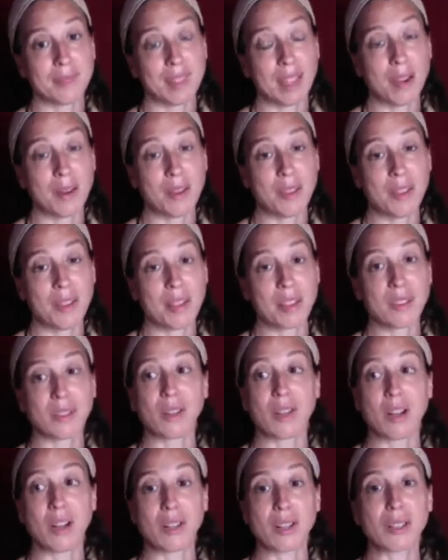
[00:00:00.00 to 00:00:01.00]
our thighs
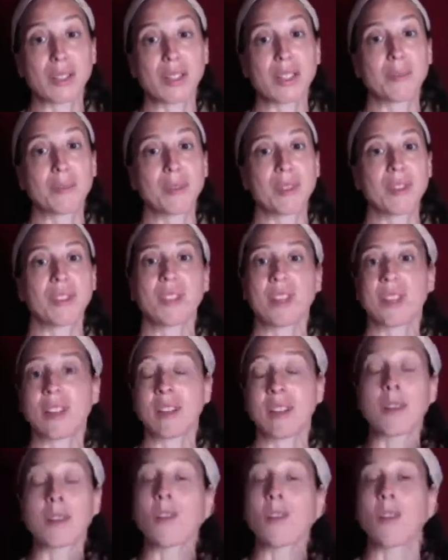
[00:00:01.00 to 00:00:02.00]
are
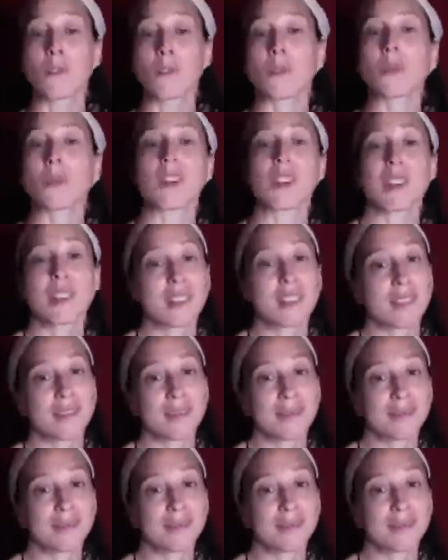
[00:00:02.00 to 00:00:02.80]
underappreciated and overworked.